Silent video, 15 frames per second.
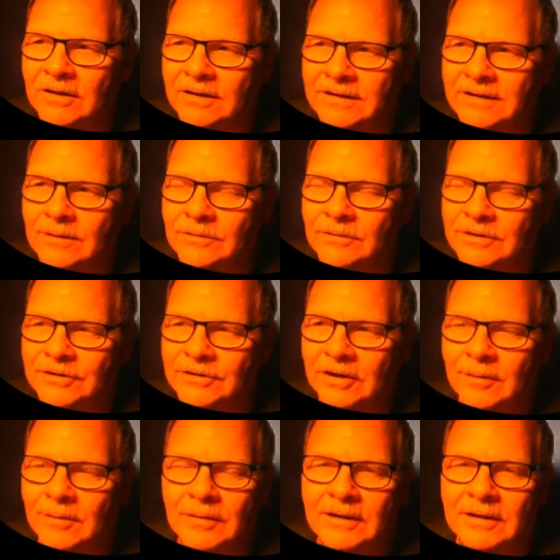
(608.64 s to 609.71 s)
it did was the
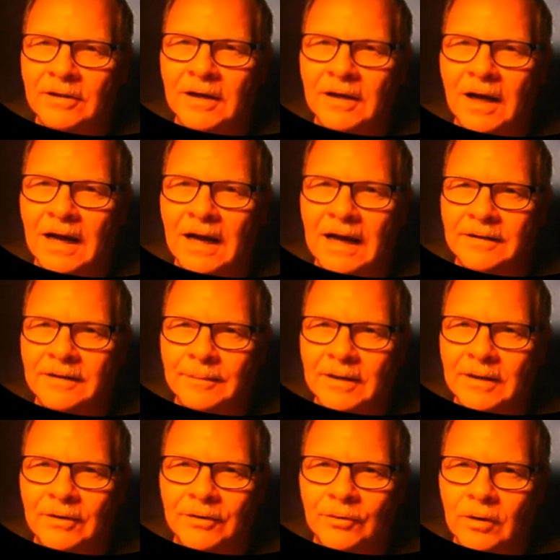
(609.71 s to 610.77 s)
circuit breaker got hot and the
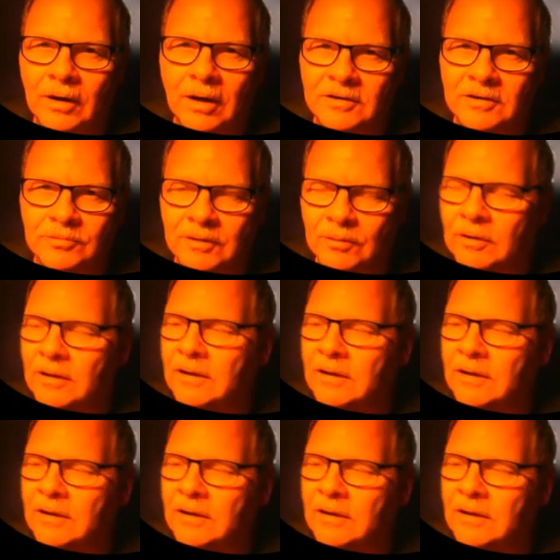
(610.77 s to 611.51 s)
power door locks quit working,